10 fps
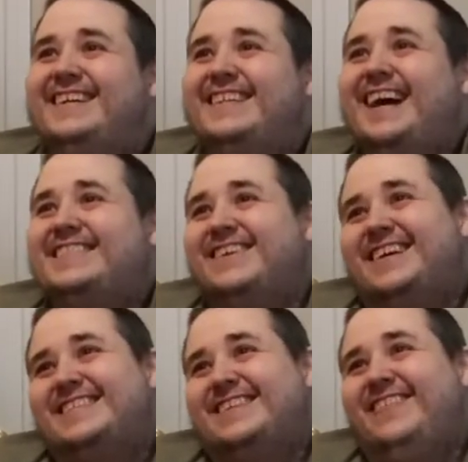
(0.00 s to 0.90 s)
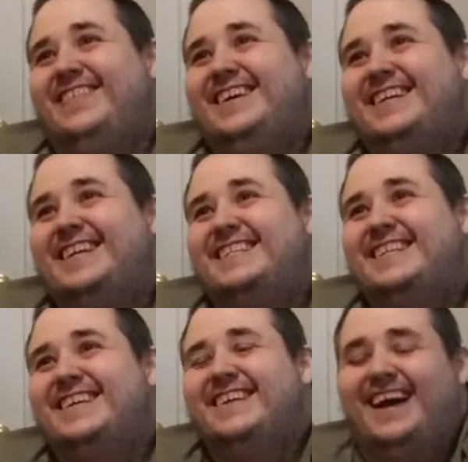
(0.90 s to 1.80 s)
That's awesome. That's in
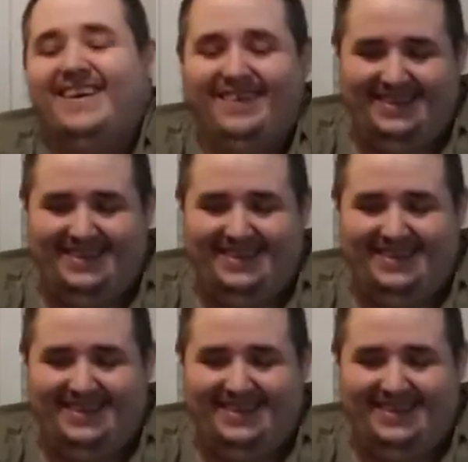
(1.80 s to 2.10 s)
here now.